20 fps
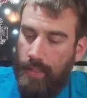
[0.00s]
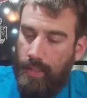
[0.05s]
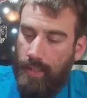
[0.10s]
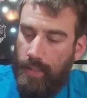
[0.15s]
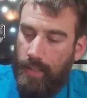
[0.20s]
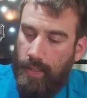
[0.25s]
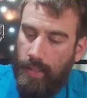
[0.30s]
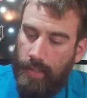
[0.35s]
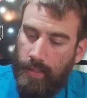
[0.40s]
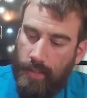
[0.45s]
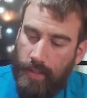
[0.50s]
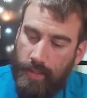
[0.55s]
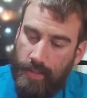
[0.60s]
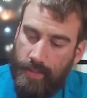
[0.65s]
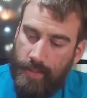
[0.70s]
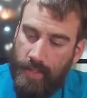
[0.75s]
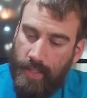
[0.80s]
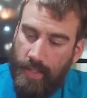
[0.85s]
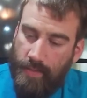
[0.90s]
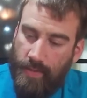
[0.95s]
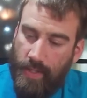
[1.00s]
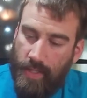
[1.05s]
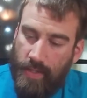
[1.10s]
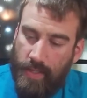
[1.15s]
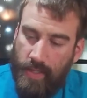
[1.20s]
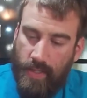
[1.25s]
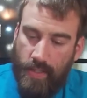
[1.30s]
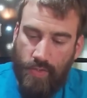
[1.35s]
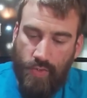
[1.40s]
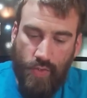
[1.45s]
Like I said, I've got
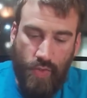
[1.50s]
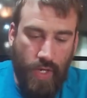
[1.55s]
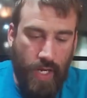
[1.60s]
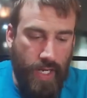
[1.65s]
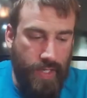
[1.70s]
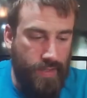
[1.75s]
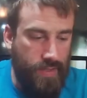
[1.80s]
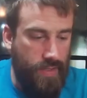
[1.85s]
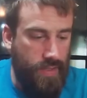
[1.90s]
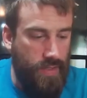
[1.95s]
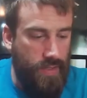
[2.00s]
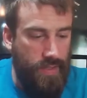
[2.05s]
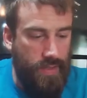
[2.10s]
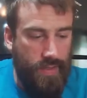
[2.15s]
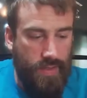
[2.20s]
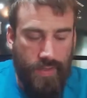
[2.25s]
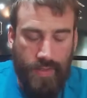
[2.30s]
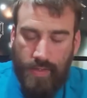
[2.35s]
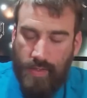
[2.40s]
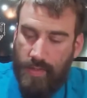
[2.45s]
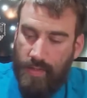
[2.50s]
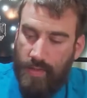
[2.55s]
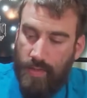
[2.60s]
the Traxxas